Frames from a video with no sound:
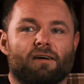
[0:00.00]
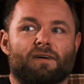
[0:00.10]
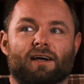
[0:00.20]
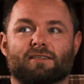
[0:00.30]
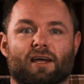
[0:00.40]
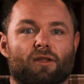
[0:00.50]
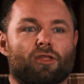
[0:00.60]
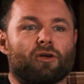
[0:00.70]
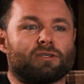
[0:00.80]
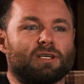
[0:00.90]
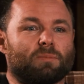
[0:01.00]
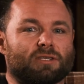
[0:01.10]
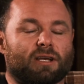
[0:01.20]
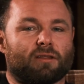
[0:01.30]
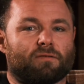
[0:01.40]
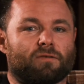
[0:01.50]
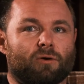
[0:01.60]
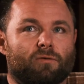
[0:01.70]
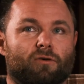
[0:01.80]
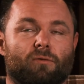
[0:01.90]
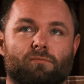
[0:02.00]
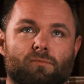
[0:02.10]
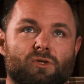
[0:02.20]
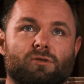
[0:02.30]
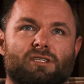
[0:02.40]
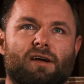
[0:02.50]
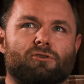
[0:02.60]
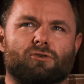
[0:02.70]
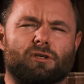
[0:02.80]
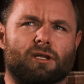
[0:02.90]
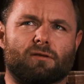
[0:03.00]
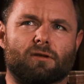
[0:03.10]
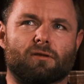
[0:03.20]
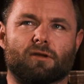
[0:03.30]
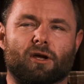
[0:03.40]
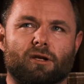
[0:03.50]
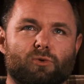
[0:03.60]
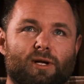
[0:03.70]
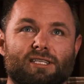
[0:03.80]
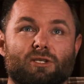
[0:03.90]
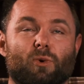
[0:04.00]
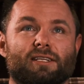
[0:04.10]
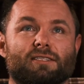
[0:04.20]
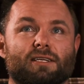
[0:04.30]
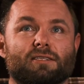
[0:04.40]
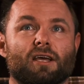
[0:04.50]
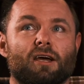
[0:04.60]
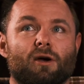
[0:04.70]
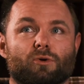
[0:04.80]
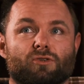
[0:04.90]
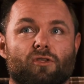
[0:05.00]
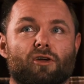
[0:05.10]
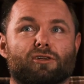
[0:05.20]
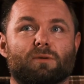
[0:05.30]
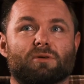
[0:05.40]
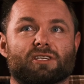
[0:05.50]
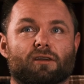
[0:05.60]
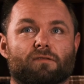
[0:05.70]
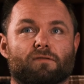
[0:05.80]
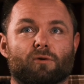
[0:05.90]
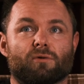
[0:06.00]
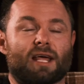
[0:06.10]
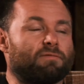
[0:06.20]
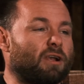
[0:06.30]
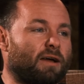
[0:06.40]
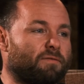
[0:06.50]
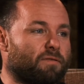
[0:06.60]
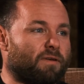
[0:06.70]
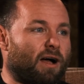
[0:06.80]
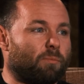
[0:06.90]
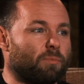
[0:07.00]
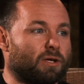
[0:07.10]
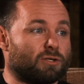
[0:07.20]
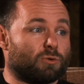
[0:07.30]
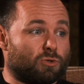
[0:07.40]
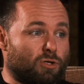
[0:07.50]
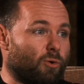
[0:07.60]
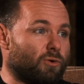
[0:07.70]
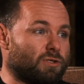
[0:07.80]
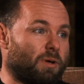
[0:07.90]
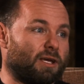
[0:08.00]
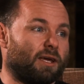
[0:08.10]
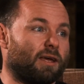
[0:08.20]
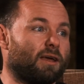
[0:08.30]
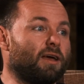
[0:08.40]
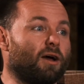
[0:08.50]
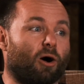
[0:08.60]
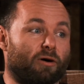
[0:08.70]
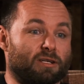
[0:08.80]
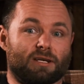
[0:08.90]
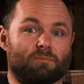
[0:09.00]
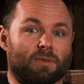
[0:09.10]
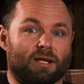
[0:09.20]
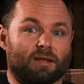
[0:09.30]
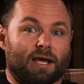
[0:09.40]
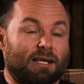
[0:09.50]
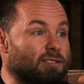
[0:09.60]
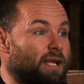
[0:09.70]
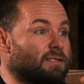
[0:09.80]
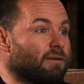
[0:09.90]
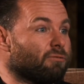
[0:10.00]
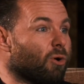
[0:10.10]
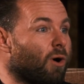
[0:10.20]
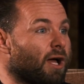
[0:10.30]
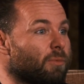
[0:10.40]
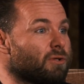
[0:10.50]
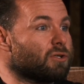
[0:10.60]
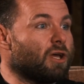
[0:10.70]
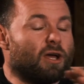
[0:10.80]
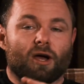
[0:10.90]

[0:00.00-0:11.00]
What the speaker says: facts like 30% of the food from, this is a DEFRA study in the early 2020s, was 30% of food never left the farm because there was no one to pick it, or it didn't meet the aesthetic requirements.